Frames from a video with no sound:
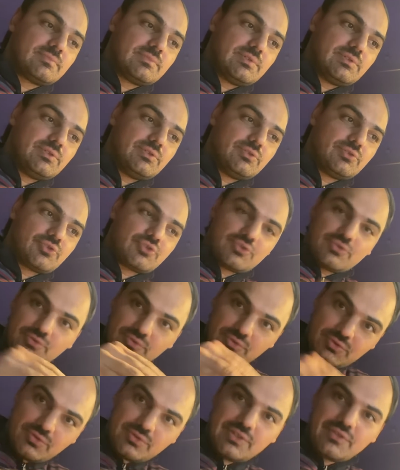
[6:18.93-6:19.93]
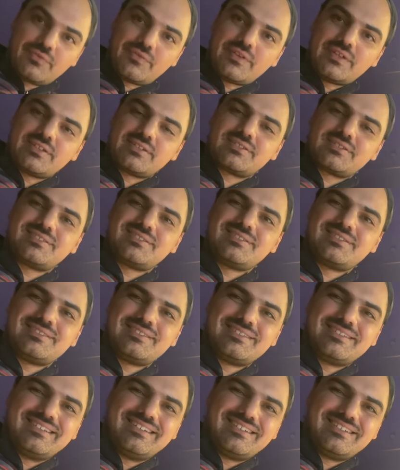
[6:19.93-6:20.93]
you should do the things
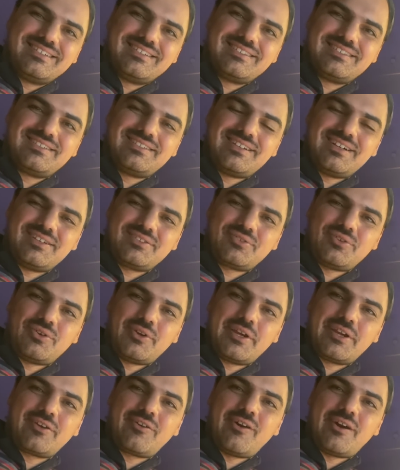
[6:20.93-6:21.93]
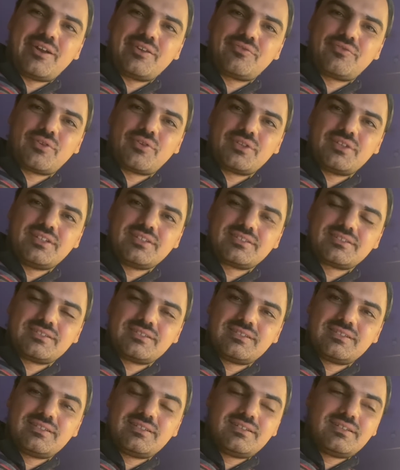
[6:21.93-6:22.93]
that are required for this.
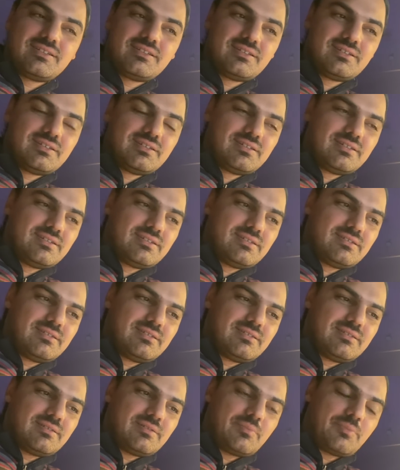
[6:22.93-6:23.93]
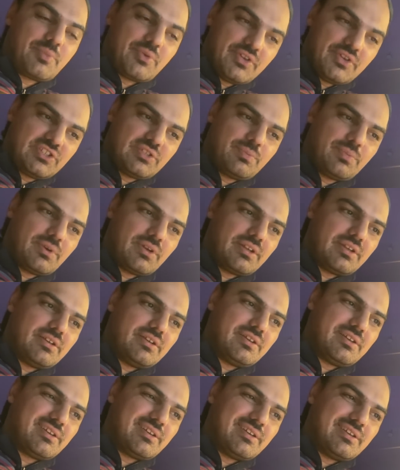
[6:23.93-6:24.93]

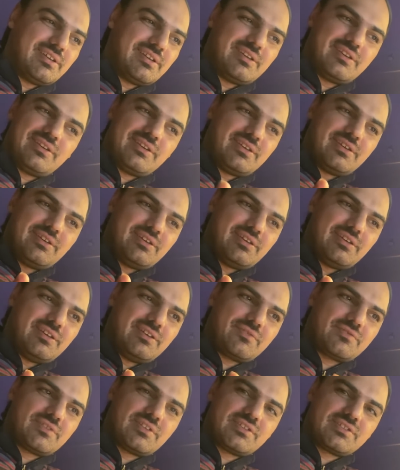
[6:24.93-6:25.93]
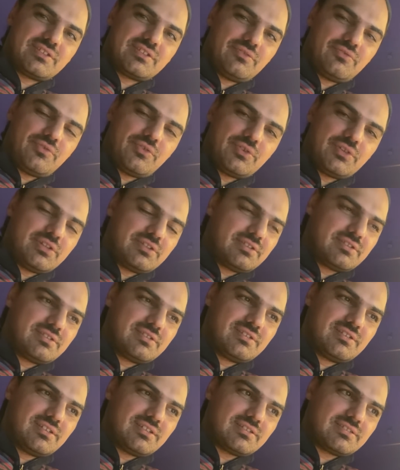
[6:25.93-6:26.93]
Principally, if the symphony
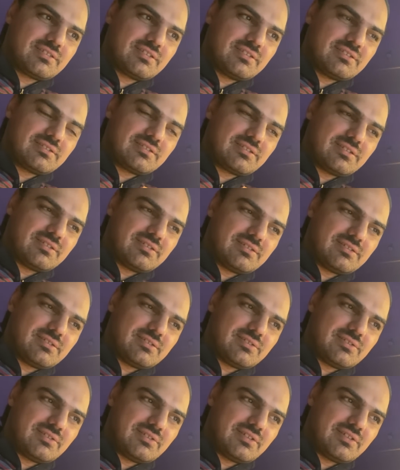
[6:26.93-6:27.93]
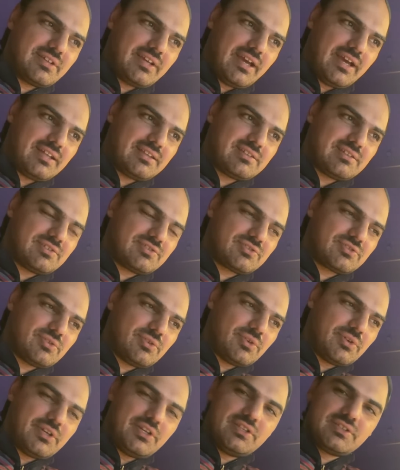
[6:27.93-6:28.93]
doesn't get
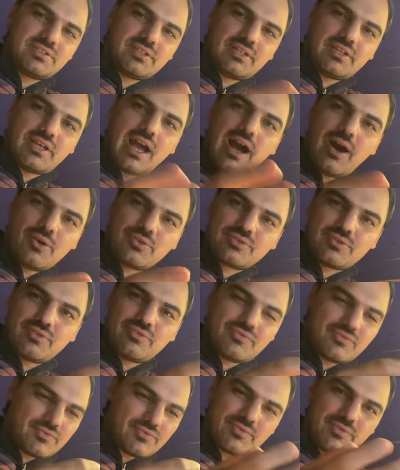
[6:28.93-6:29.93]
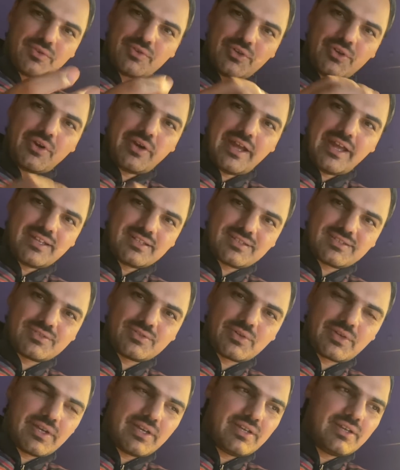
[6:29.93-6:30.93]
so easily out from your hands,
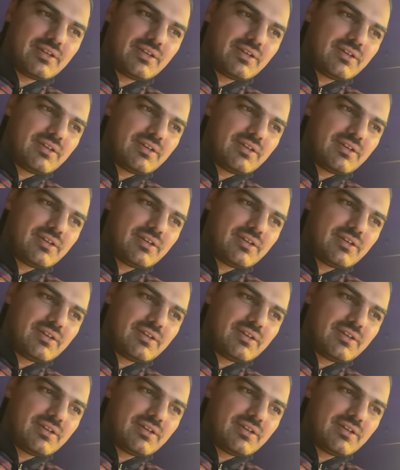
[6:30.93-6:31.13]
okay?